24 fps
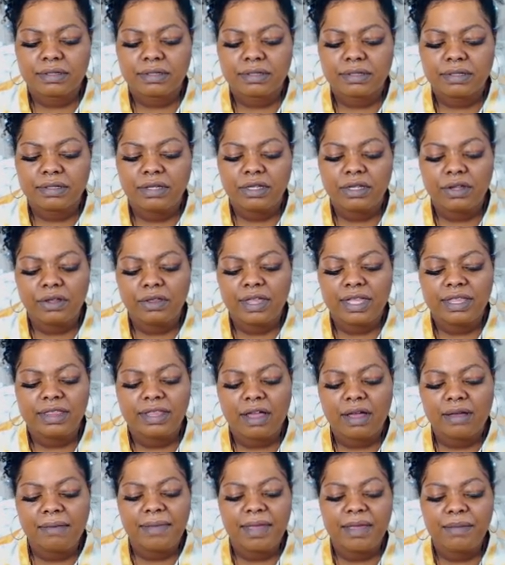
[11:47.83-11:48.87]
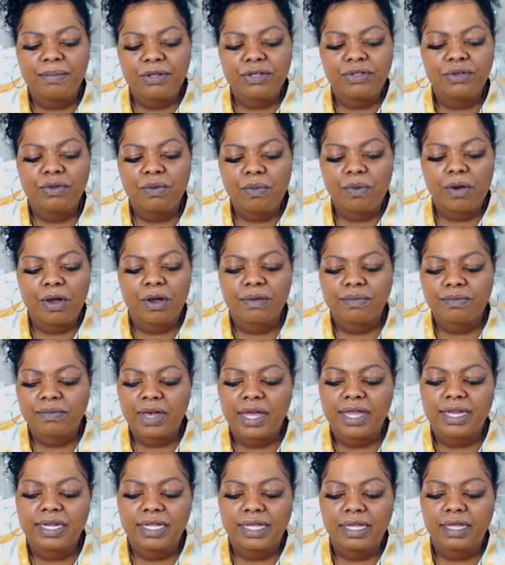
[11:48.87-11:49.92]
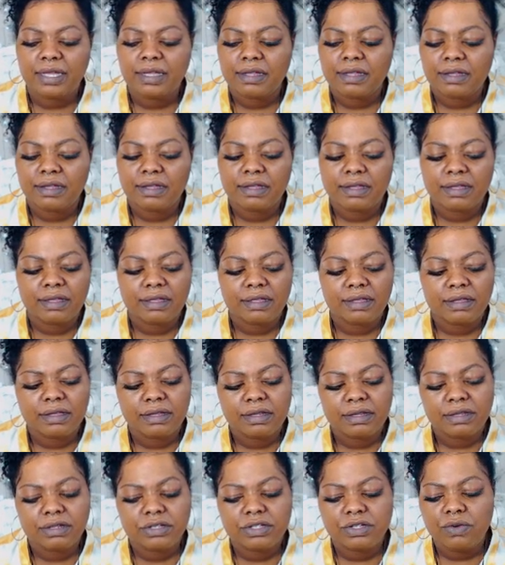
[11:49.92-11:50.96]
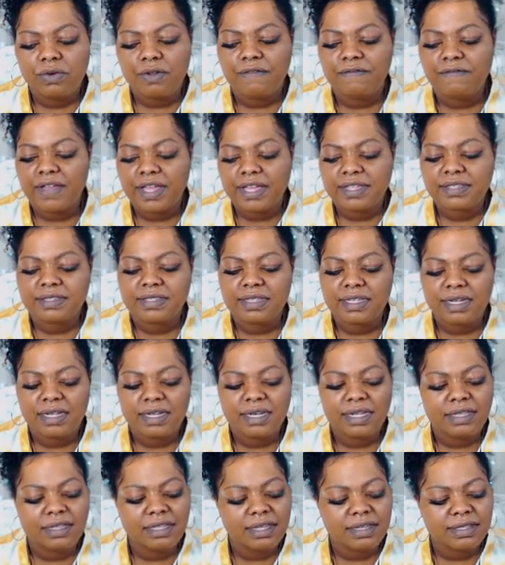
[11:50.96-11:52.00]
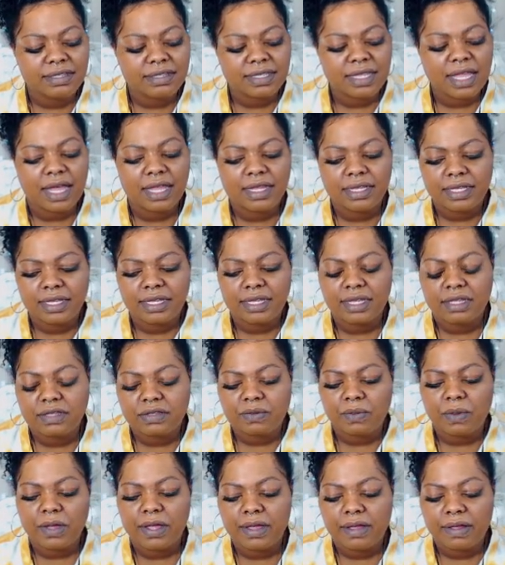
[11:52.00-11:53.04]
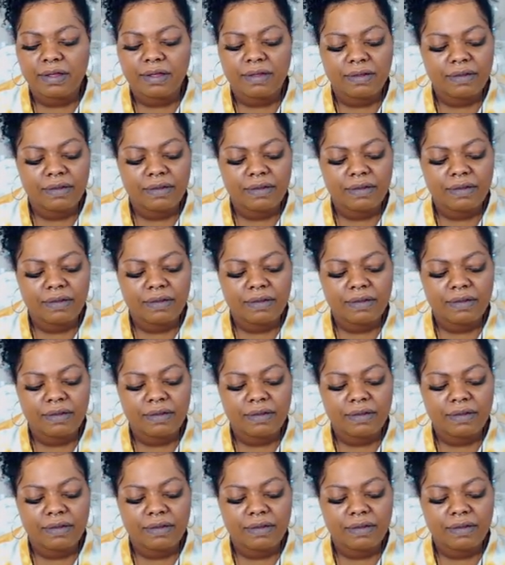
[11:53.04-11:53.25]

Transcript: You know, they thought maybe you weren't ready to invest in anything solid as well.